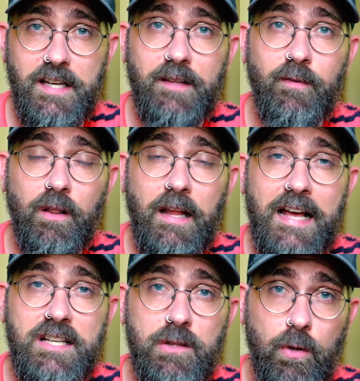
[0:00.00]
It will
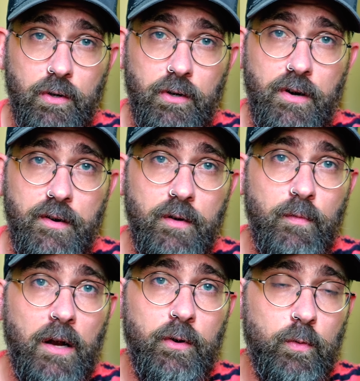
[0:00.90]
last longer, the
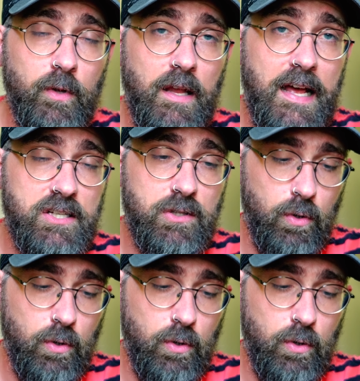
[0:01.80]
value will last